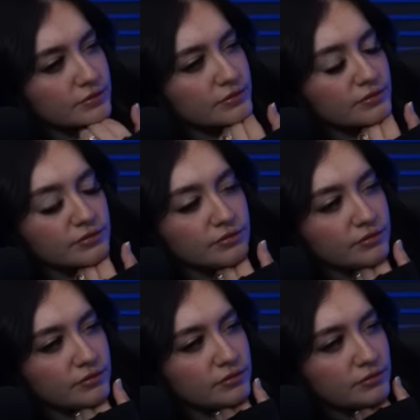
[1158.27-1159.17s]

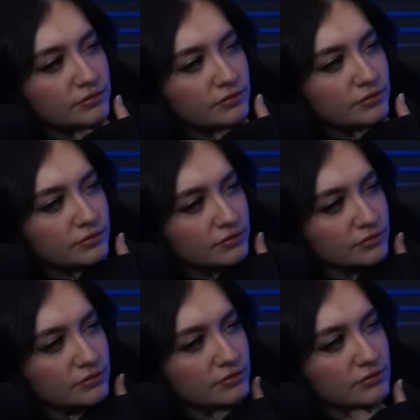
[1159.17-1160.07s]

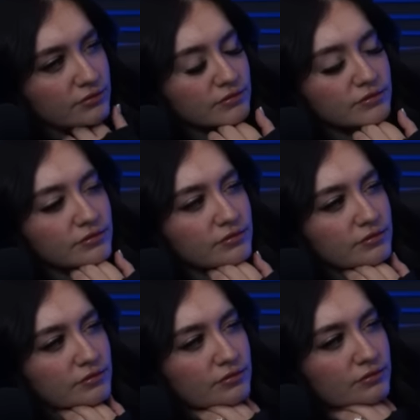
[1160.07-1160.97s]

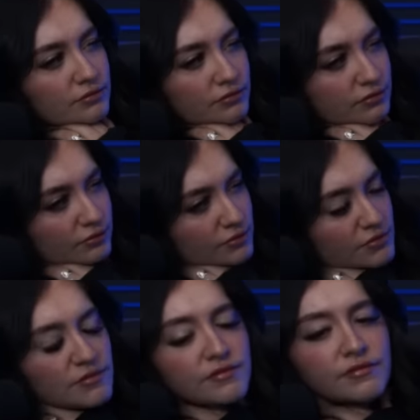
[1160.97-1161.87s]
[no speech]